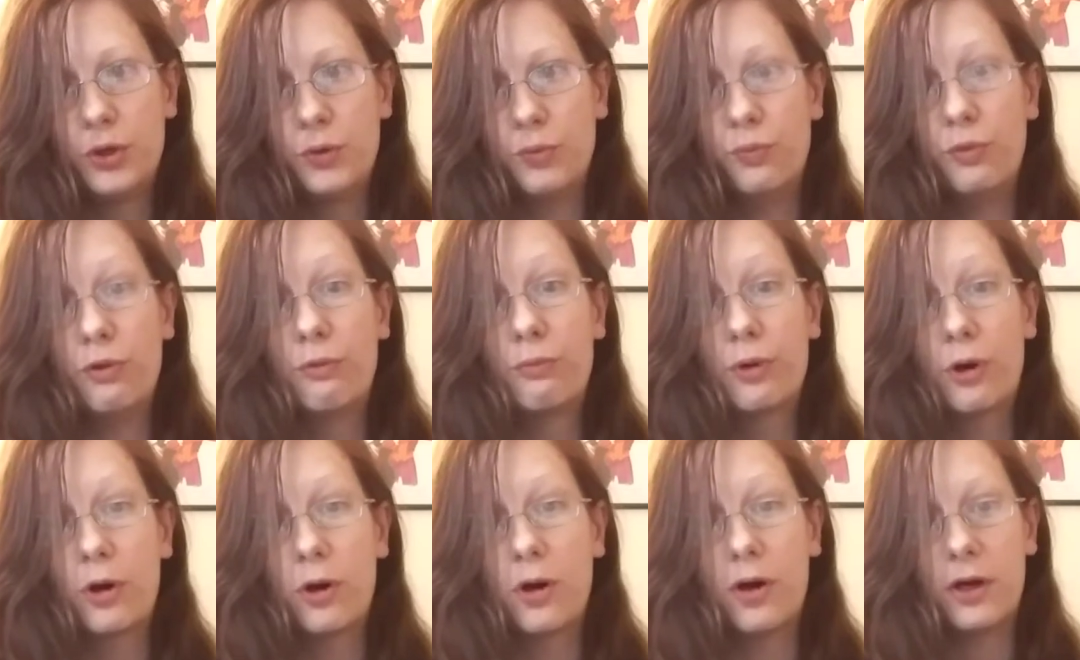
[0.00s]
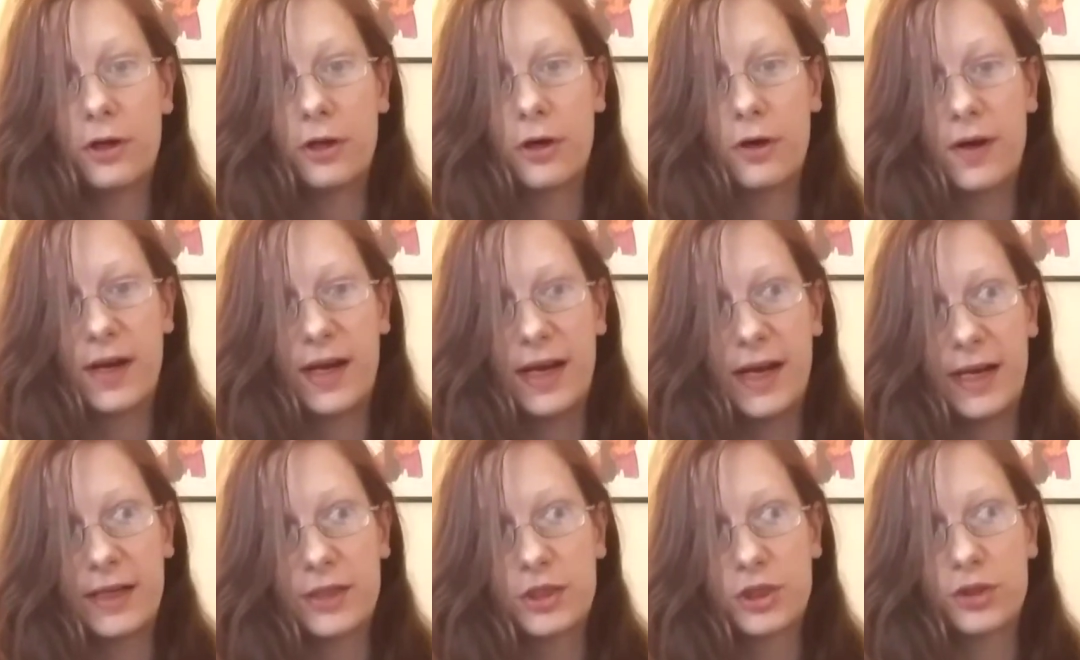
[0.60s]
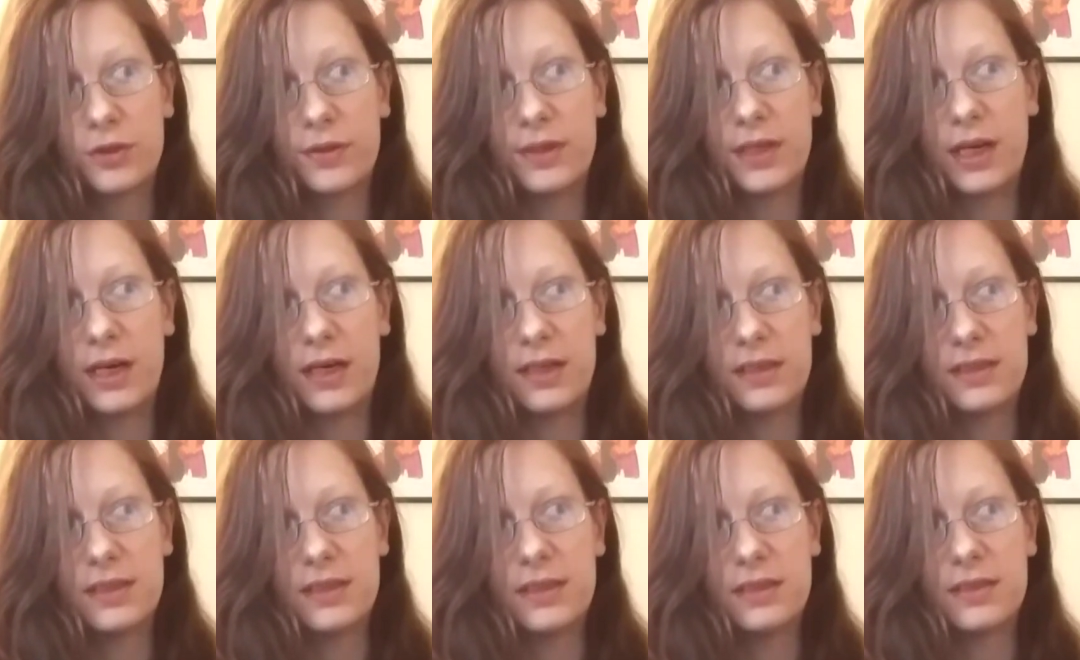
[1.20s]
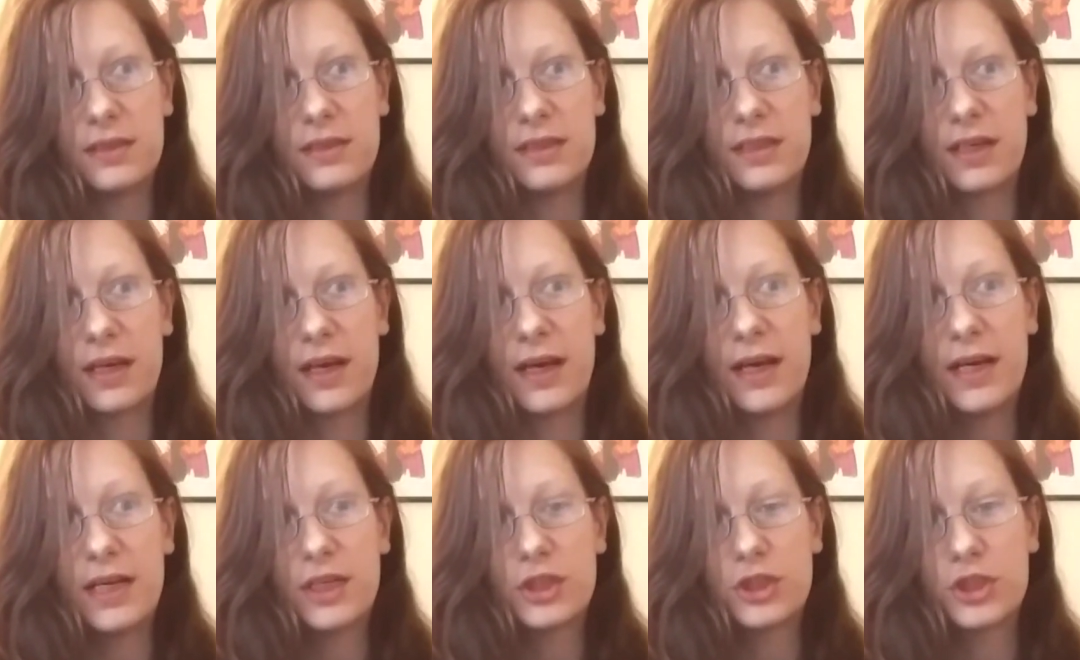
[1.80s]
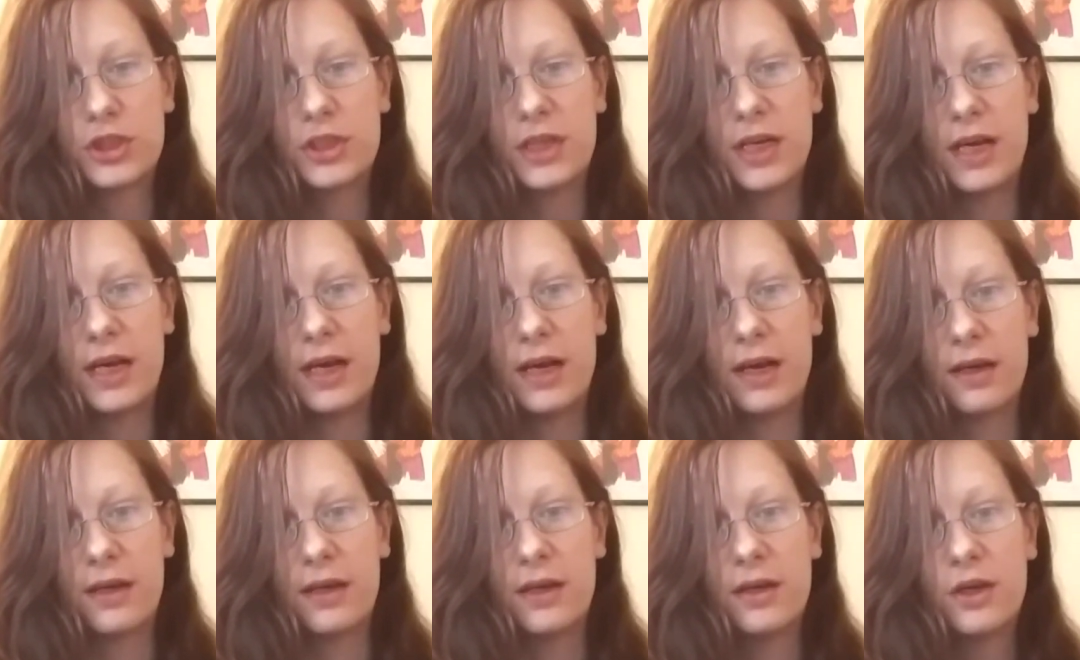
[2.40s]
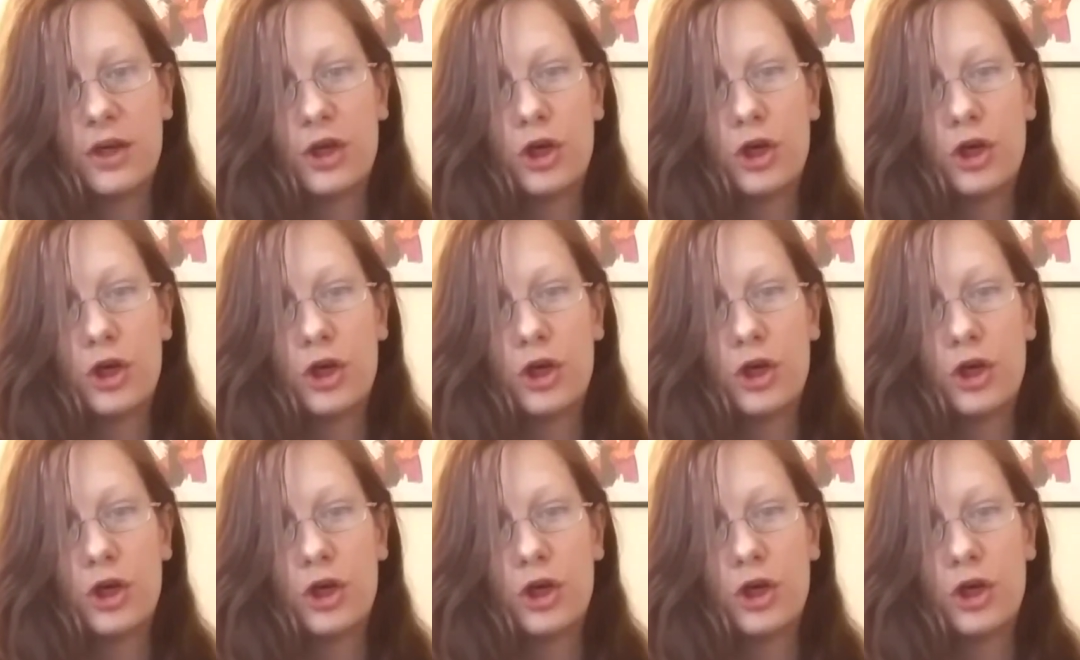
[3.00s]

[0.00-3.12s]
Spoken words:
when we're on our Actually Autistic hashtag,